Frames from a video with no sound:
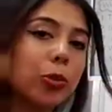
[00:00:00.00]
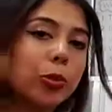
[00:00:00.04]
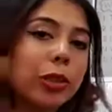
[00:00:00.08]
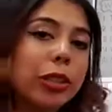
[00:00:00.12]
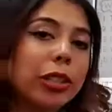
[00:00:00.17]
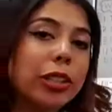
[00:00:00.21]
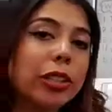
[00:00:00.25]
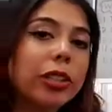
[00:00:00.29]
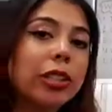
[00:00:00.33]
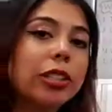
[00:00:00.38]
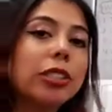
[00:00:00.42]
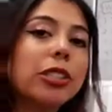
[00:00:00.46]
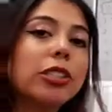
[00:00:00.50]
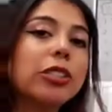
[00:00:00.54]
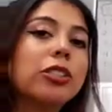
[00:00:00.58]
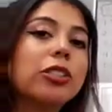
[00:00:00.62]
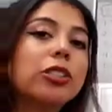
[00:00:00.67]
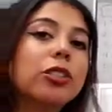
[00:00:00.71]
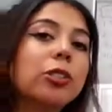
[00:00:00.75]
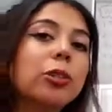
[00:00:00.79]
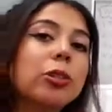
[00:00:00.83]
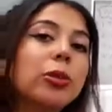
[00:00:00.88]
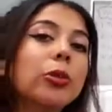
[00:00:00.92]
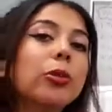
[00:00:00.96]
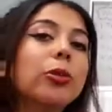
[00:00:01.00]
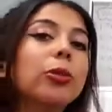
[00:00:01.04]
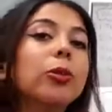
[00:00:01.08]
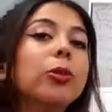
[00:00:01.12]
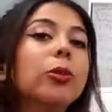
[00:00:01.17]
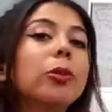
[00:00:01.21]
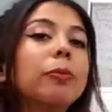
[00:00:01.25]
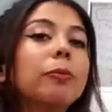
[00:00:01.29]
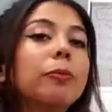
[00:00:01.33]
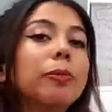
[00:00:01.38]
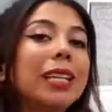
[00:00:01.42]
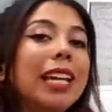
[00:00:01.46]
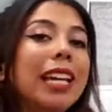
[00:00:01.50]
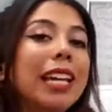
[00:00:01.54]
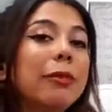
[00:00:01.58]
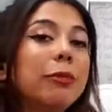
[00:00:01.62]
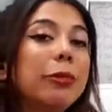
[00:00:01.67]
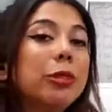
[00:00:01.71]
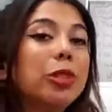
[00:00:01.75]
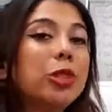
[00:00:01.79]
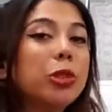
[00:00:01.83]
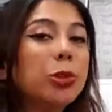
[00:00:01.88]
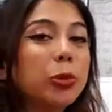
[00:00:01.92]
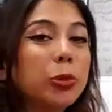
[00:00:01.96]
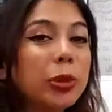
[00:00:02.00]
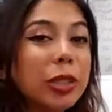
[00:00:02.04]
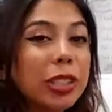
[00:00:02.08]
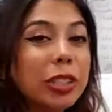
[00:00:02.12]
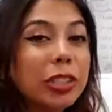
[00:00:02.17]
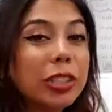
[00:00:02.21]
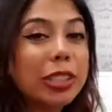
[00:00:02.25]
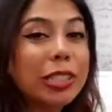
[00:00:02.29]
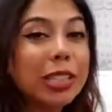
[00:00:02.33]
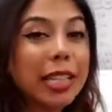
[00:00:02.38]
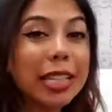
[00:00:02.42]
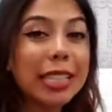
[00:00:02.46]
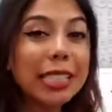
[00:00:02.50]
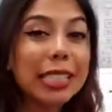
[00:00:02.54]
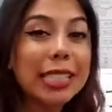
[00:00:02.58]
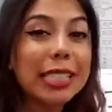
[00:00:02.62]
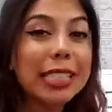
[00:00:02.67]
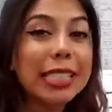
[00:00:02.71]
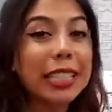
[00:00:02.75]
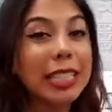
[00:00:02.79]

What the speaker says: readers to be able to read your sentence,